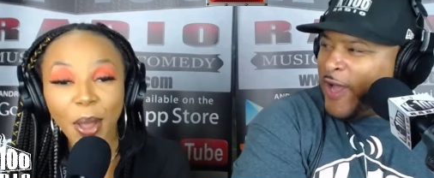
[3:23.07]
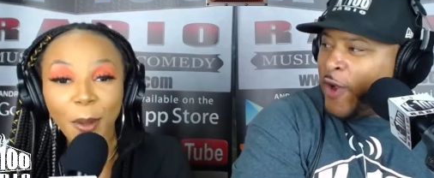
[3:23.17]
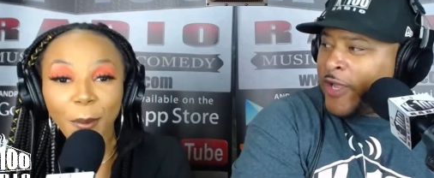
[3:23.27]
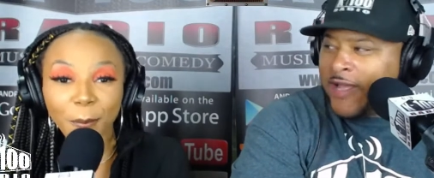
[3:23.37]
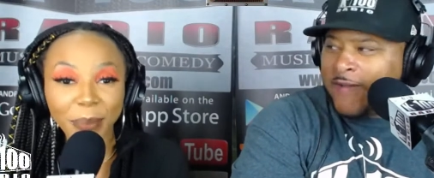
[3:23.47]

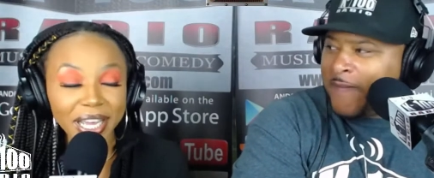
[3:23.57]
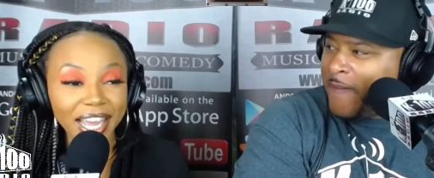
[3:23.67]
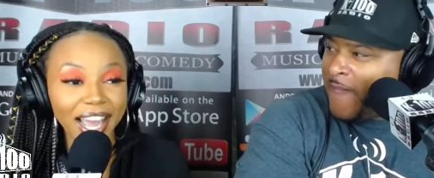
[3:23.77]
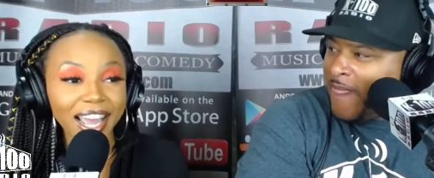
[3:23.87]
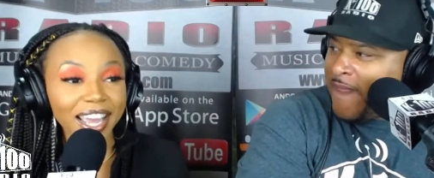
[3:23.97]
Speaker 1: Okay. But
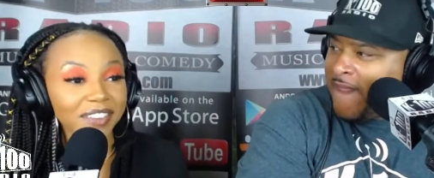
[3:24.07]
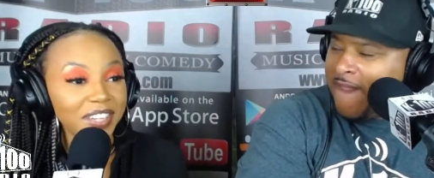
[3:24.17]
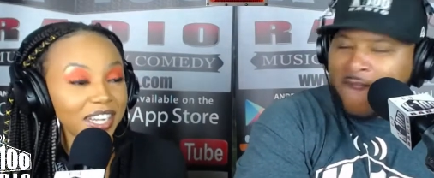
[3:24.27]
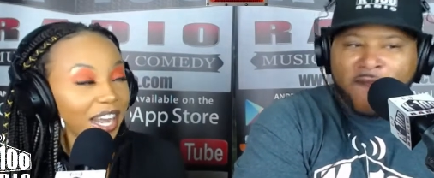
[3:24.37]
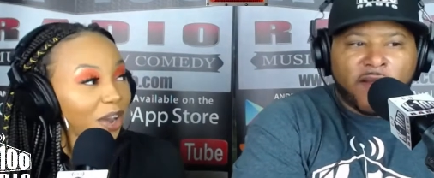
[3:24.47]
I have
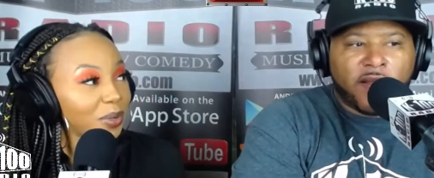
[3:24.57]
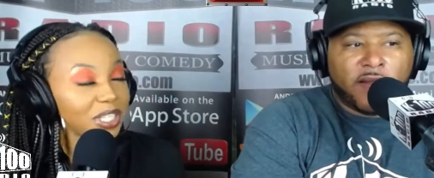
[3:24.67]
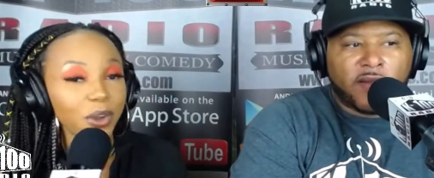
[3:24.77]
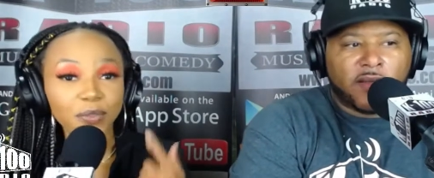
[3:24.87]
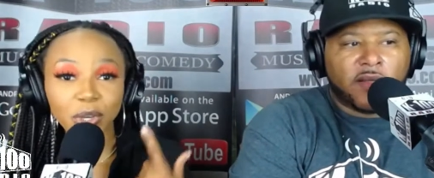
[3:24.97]
done that one.
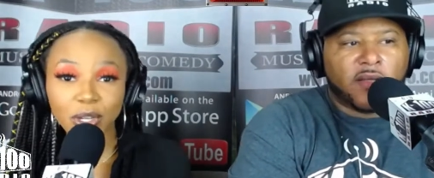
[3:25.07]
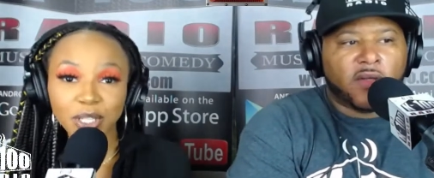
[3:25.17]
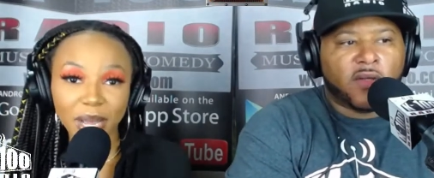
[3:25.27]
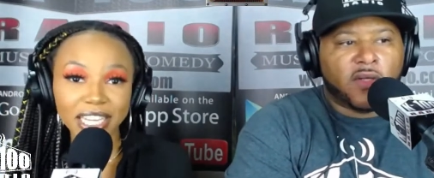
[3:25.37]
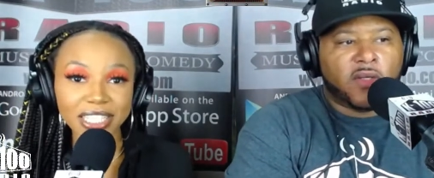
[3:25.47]
So if you go to
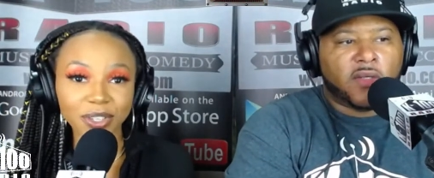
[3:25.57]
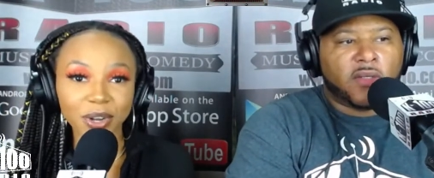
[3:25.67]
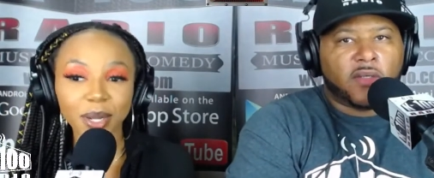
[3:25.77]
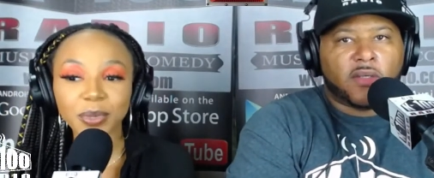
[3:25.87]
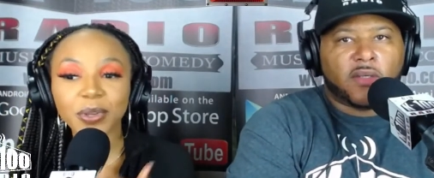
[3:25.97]
my
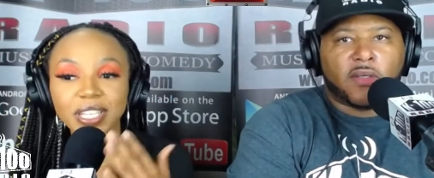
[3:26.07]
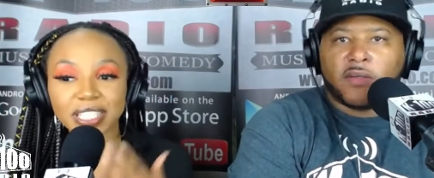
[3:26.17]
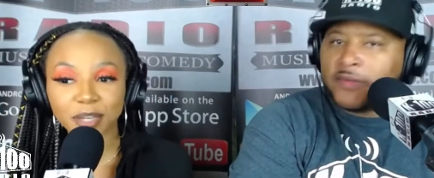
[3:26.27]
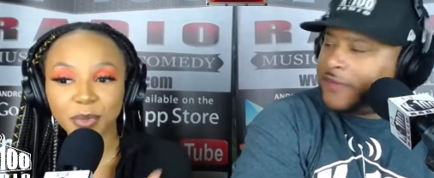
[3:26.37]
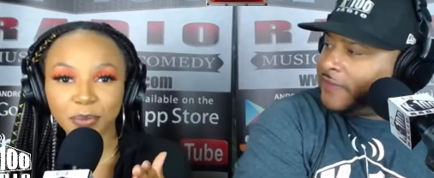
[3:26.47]
Instagram, you can
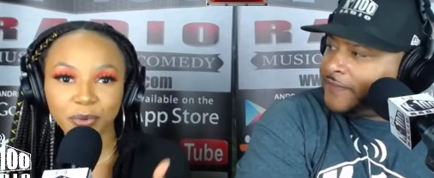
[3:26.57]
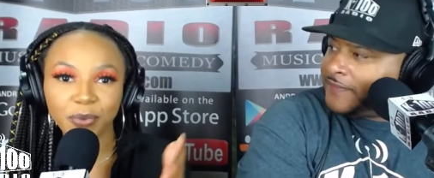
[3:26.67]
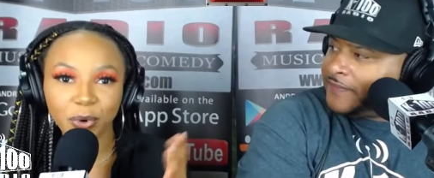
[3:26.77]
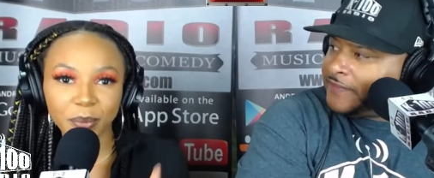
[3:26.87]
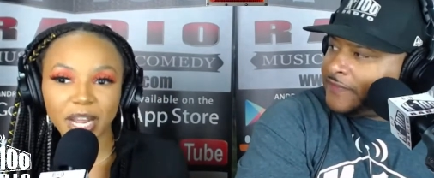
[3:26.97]
see me
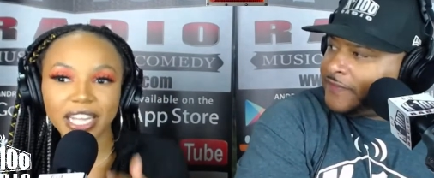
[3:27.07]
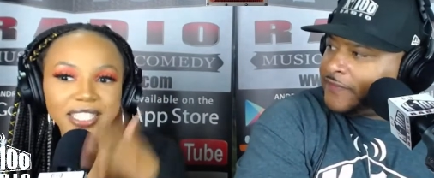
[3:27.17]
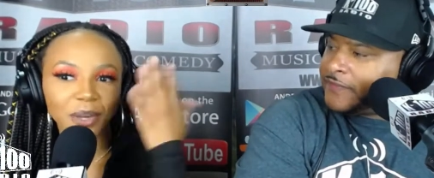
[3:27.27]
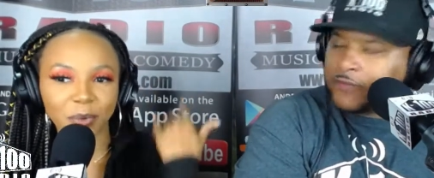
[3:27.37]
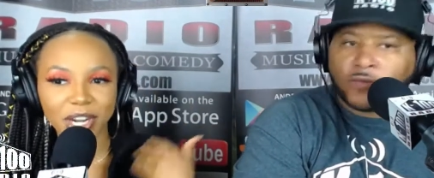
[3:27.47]
perform that
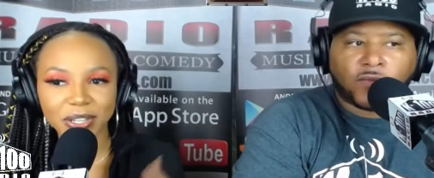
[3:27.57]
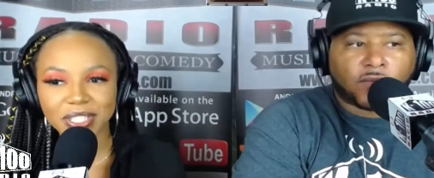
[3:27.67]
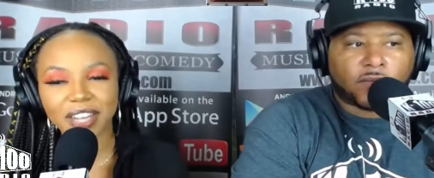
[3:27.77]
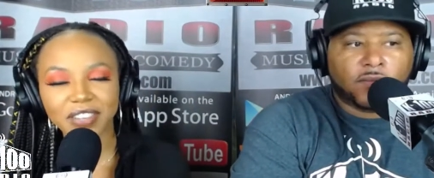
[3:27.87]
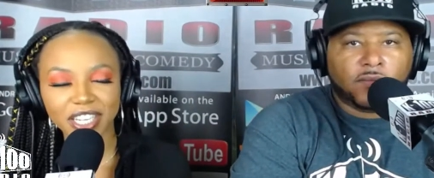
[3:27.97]
somewhere else.
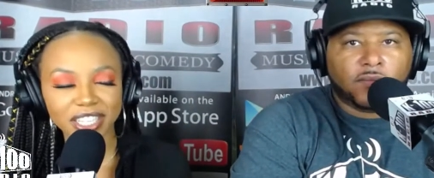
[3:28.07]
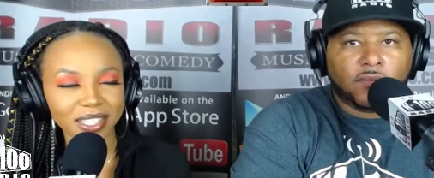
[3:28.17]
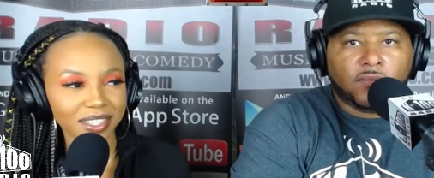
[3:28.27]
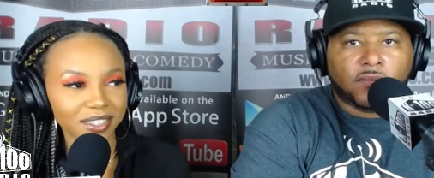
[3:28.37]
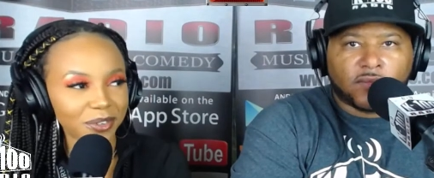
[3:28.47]
I've done it
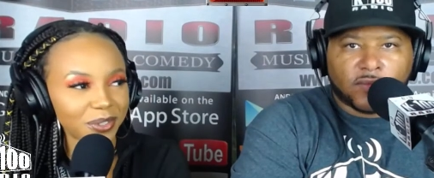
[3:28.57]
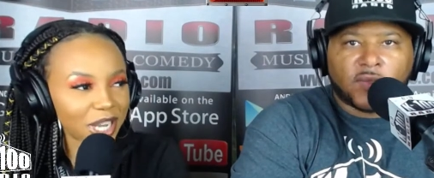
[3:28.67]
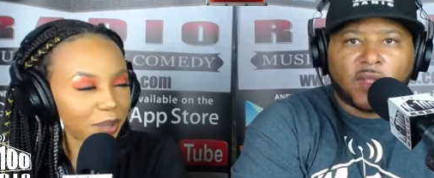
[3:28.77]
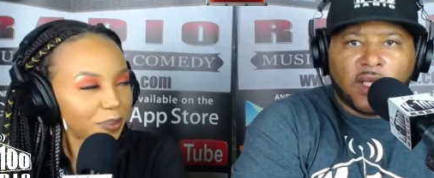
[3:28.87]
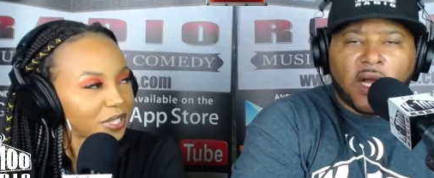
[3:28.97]
a few
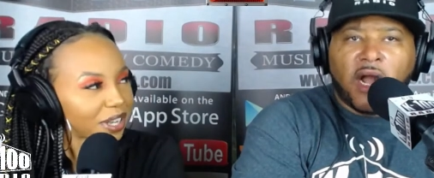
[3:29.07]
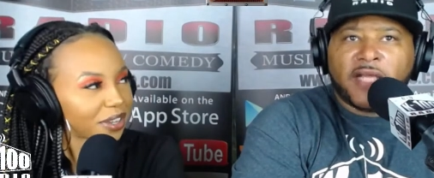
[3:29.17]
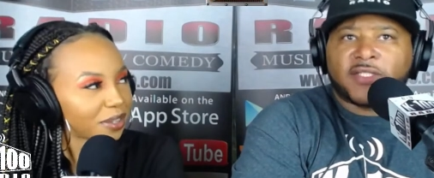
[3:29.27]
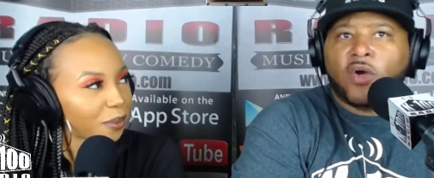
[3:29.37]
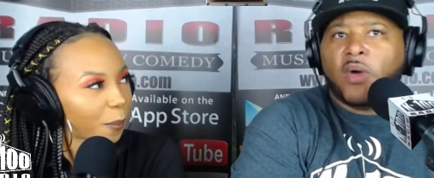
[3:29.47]
times.
Speaker 2: All right.
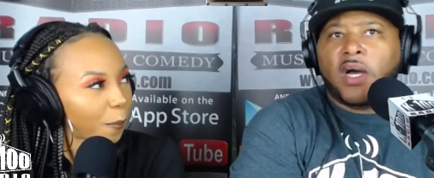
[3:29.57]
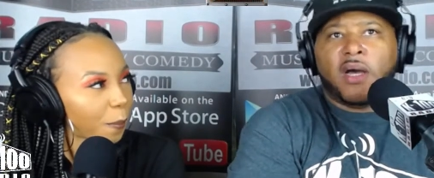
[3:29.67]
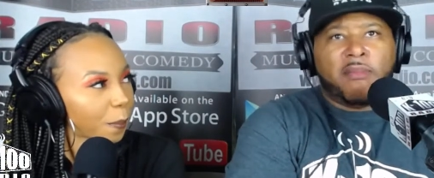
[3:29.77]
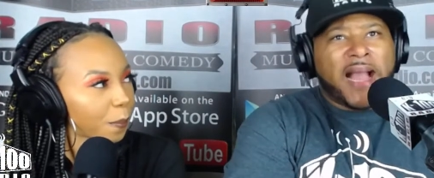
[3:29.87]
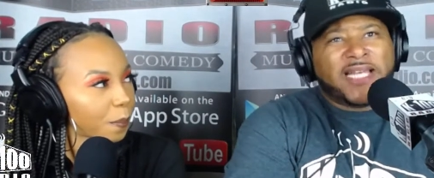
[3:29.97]
So uh,
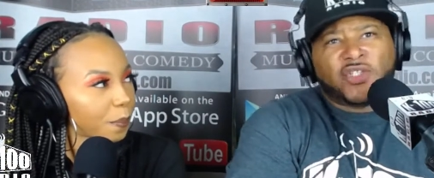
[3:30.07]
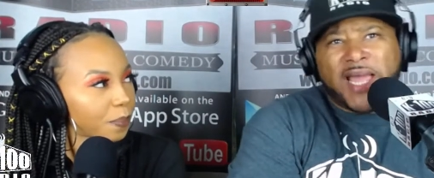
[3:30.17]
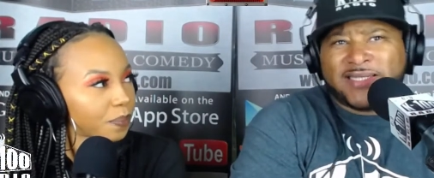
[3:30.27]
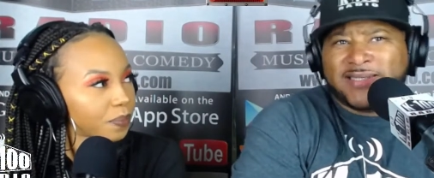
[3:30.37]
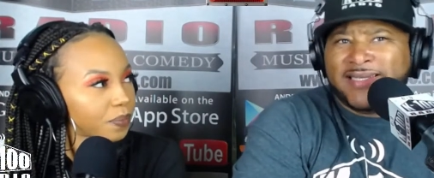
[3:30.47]
how did you
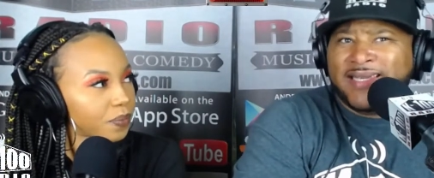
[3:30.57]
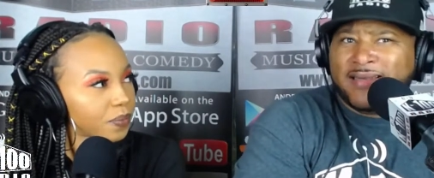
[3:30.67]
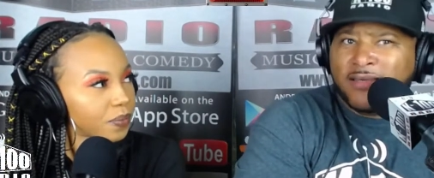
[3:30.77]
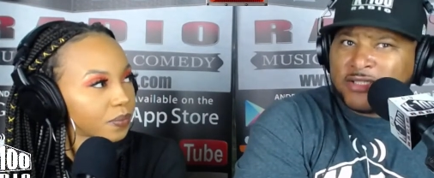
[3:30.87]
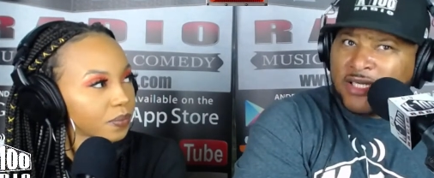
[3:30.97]
actually get
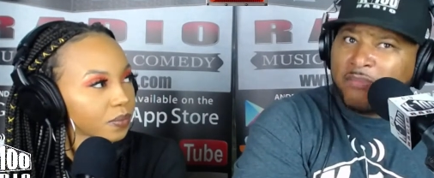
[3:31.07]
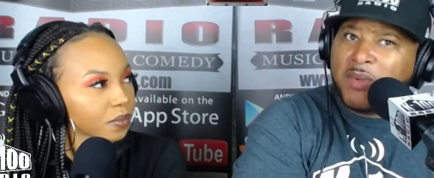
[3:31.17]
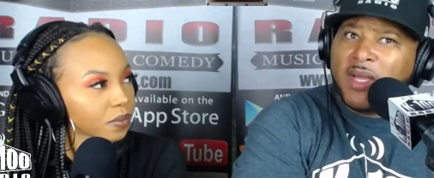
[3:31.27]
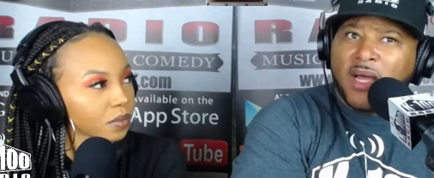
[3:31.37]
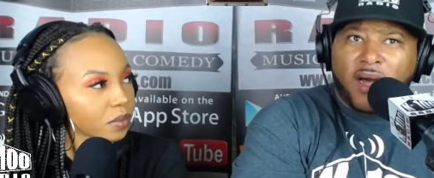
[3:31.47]
hooked up
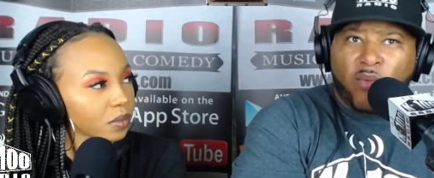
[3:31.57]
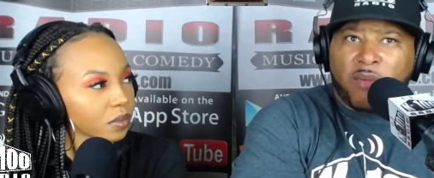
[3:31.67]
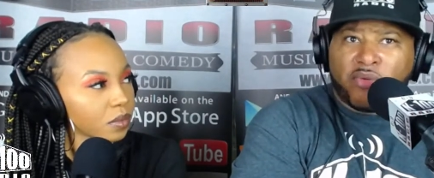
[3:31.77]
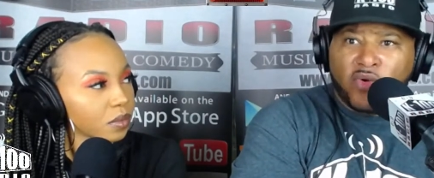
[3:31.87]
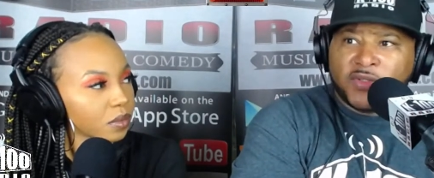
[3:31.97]
uh, with
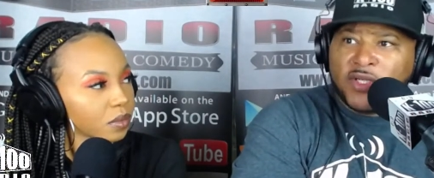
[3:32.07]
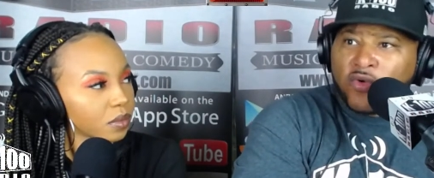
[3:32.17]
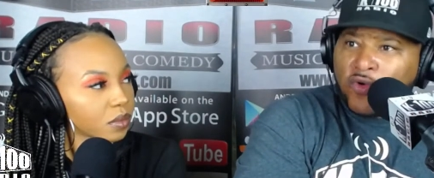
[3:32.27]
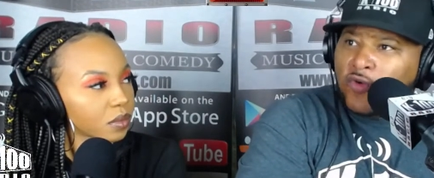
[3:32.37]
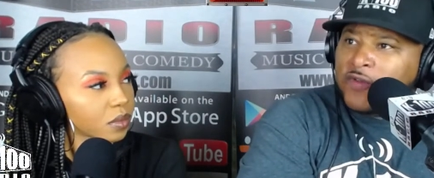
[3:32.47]
Brews and
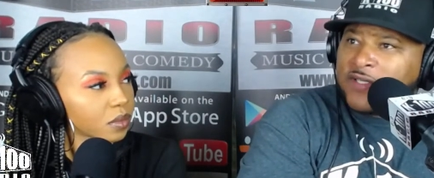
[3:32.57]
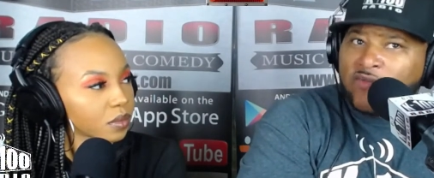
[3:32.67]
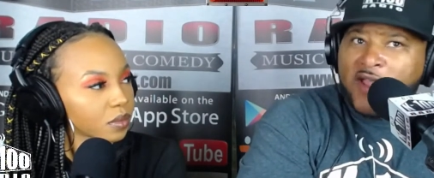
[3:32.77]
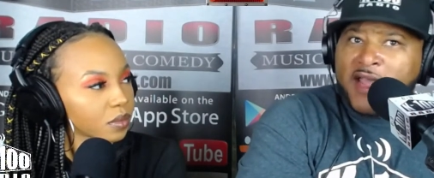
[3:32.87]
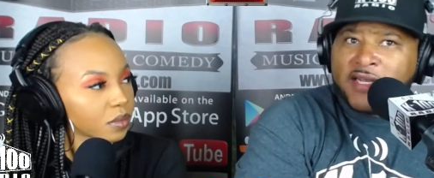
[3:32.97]
Grooves and
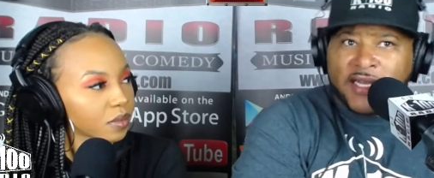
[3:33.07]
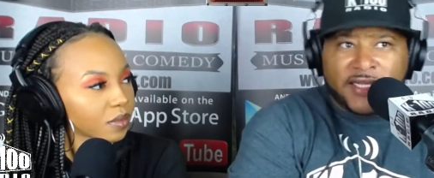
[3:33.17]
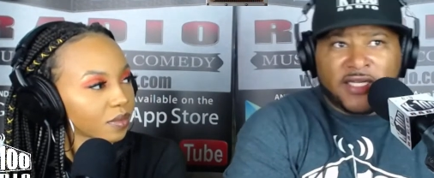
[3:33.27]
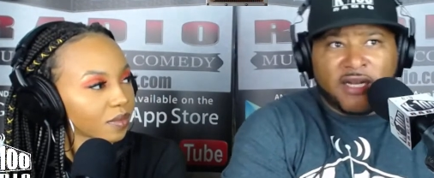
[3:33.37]
Ren, and ended